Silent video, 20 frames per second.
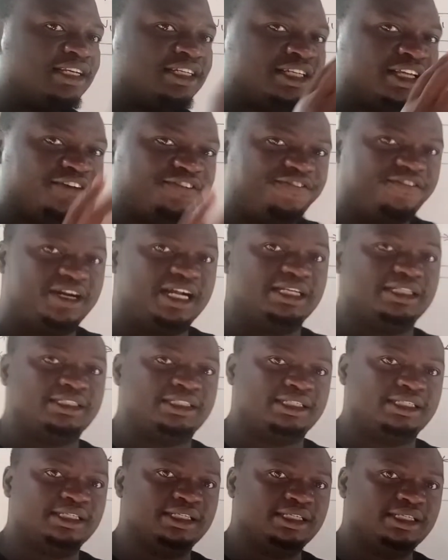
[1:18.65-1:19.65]

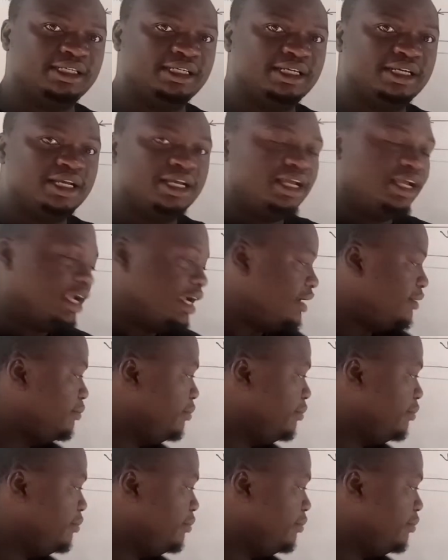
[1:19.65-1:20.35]
different, it